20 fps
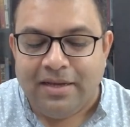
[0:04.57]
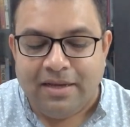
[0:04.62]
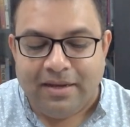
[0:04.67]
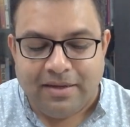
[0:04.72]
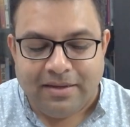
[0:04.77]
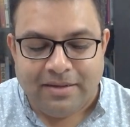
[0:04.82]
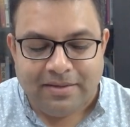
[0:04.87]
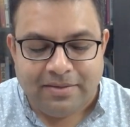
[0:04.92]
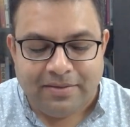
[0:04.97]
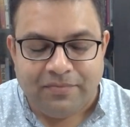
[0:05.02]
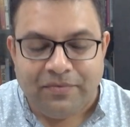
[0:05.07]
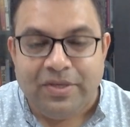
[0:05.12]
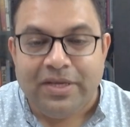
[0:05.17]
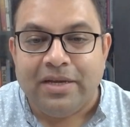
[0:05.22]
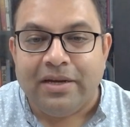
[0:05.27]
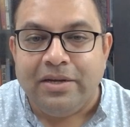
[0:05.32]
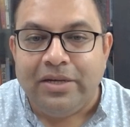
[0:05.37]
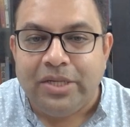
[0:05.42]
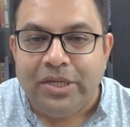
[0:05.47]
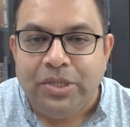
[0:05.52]
Uh, we
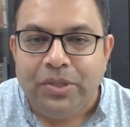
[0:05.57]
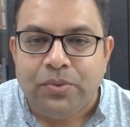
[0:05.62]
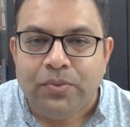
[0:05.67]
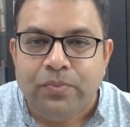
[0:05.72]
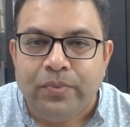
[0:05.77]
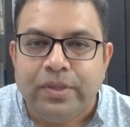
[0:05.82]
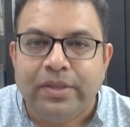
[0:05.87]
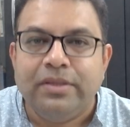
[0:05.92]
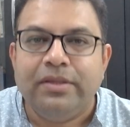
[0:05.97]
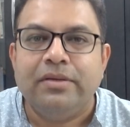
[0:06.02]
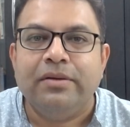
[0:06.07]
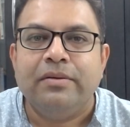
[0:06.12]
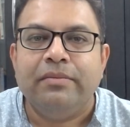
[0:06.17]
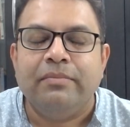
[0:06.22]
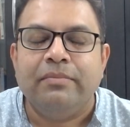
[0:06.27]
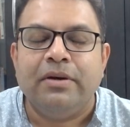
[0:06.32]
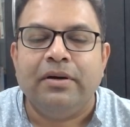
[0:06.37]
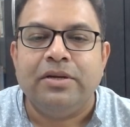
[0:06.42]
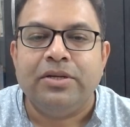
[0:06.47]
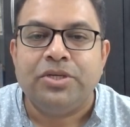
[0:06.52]
continue with,
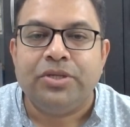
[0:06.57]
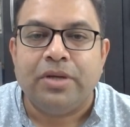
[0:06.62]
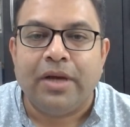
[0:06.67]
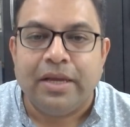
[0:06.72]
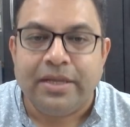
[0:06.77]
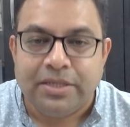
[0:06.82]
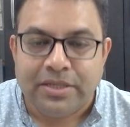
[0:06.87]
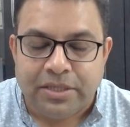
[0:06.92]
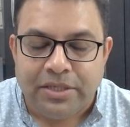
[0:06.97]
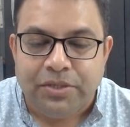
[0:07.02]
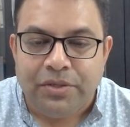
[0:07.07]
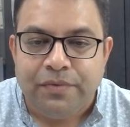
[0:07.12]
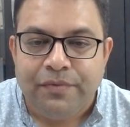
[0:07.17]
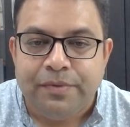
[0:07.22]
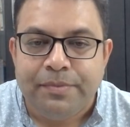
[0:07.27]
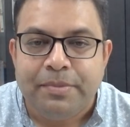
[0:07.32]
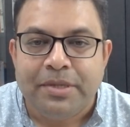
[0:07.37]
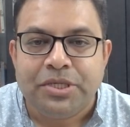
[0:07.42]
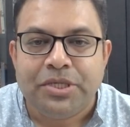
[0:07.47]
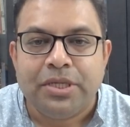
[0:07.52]
uh, I continue
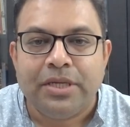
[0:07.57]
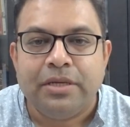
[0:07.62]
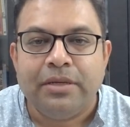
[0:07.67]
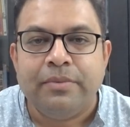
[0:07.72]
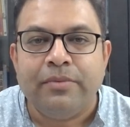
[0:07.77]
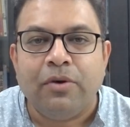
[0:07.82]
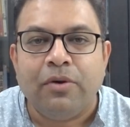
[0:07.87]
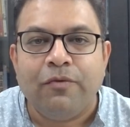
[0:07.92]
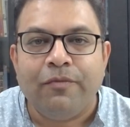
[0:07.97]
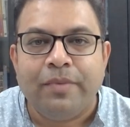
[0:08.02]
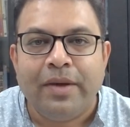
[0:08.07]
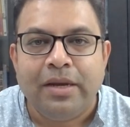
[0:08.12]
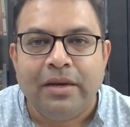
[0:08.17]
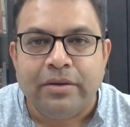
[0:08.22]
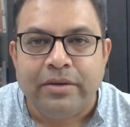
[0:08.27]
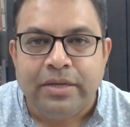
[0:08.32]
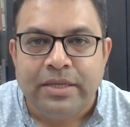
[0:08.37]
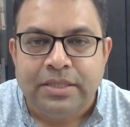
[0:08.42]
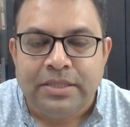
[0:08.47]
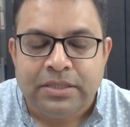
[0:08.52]
with my sharing of my
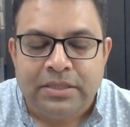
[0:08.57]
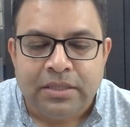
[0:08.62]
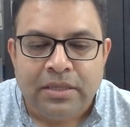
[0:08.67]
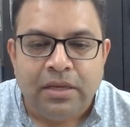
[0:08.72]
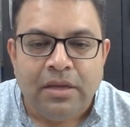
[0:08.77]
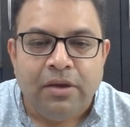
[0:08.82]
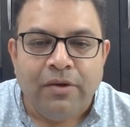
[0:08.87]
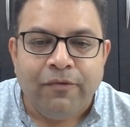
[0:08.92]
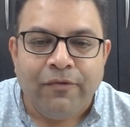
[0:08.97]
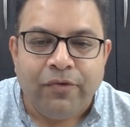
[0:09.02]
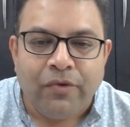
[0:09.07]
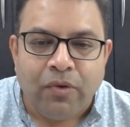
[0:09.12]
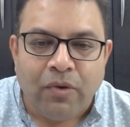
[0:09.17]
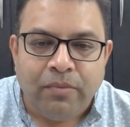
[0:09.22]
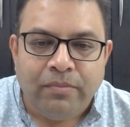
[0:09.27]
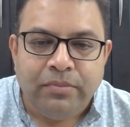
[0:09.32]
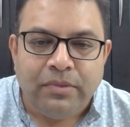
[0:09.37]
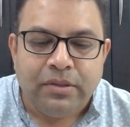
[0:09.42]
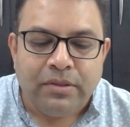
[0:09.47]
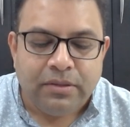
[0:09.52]
learnings
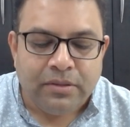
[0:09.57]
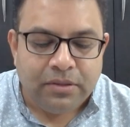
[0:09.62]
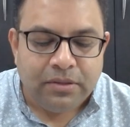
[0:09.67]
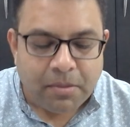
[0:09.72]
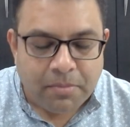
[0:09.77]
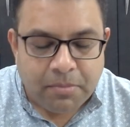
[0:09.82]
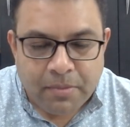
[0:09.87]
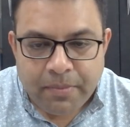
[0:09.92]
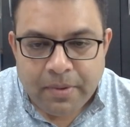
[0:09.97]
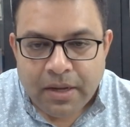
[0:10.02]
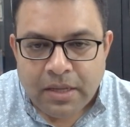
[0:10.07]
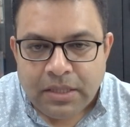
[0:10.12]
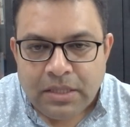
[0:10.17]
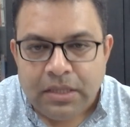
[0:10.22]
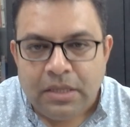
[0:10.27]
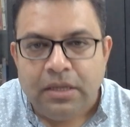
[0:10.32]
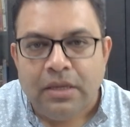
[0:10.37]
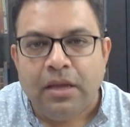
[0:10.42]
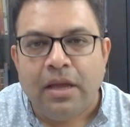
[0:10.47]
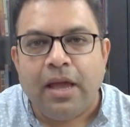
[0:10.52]
from the Dhammapada,
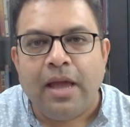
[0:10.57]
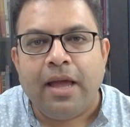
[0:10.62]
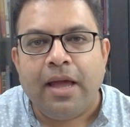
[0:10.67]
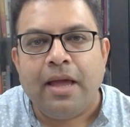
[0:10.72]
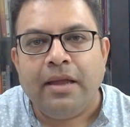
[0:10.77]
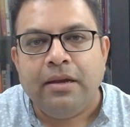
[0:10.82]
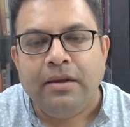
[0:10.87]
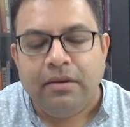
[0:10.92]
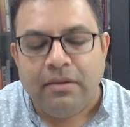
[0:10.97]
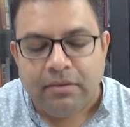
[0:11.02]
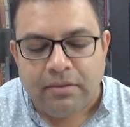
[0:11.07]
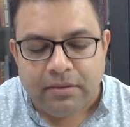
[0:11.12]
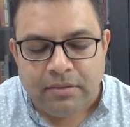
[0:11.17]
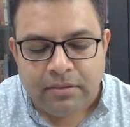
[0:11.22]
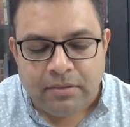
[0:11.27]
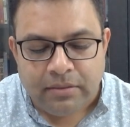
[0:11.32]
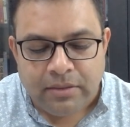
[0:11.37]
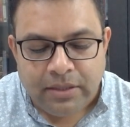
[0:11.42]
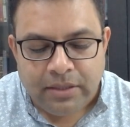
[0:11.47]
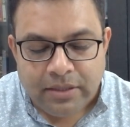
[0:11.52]
and
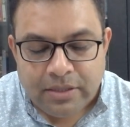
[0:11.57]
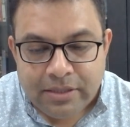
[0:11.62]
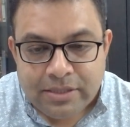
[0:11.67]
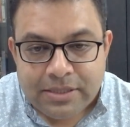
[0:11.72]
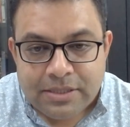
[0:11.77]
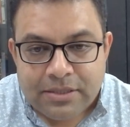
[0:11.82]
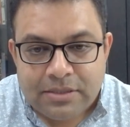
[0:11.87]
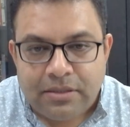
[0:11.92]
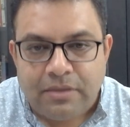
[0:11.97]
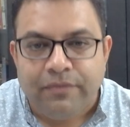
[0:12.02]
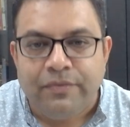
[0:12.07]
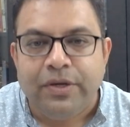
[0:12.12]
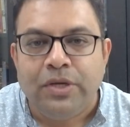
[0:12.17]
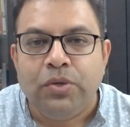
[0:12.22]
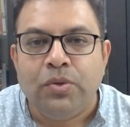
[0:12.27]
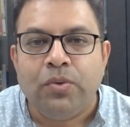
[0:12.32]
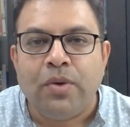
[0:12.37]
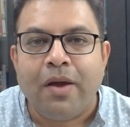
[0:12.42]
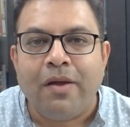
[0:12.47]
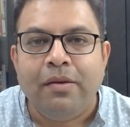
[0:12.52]
uh, in this uh,
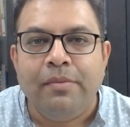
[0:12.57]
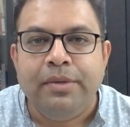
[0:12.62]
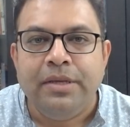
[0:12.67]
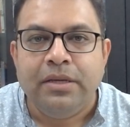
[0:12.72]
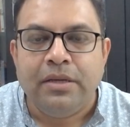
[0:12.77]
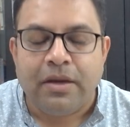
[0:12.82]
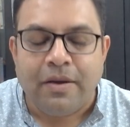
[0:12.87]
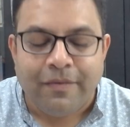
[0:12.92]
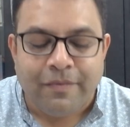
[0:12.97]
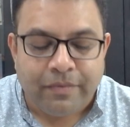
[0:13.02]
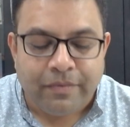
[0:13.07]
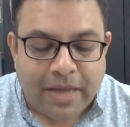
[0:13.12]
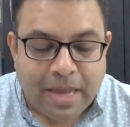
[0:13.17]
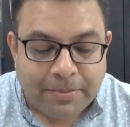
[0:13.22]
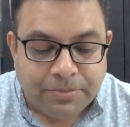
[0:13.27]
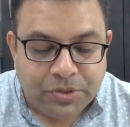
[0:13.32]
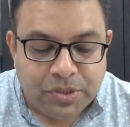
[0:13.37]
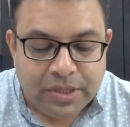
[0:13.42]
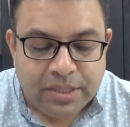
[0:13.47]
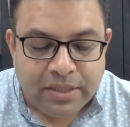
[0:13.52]
video I will be ca
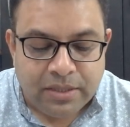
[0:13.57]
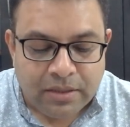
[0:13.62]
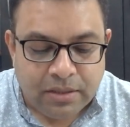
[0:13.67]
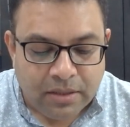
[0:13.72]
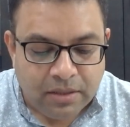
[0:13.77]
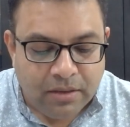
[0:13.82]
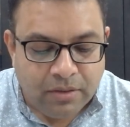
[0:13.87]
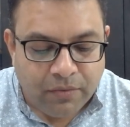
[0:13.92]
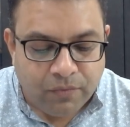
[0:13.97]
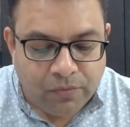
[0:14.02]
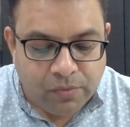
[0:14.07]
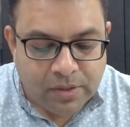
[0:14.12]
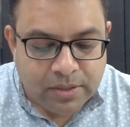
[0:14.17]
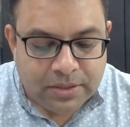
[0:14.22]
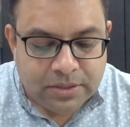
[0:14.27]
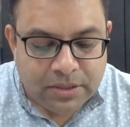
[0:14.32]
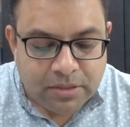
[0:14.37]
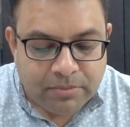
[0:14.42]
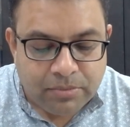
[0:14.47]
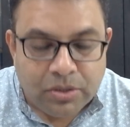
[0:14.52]
capturing
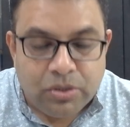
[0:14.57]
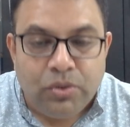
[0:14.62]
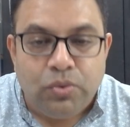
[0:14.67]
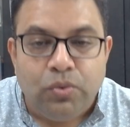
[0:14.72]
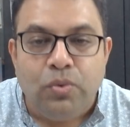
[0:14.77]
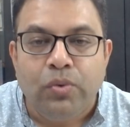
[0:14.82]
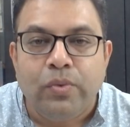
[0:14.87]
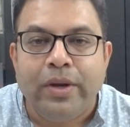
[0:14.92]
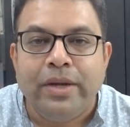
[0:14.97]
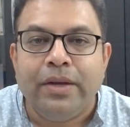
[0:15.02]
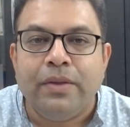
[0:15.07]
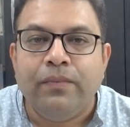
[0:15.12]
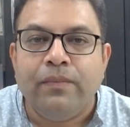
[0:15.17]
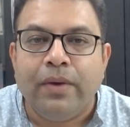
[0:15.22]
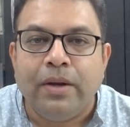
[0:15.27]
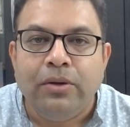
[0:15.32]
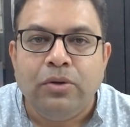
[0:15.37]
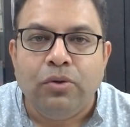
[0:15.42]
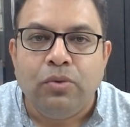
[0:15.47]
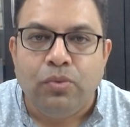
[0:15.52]
verse number two
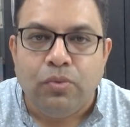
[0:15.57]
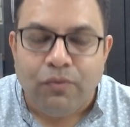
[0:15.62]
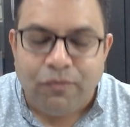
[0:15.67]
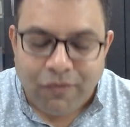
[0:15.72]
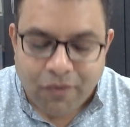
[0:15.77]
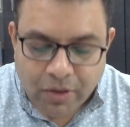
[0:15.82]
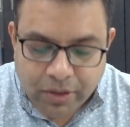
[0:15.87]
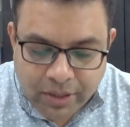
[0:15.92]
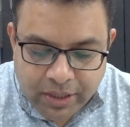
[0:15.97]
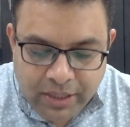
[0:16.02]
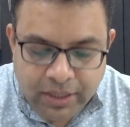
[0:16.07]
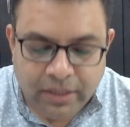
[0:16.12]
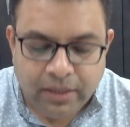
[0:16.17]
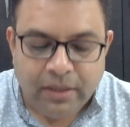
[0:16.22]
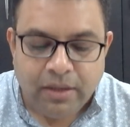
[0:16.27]
twenty-one to two forty.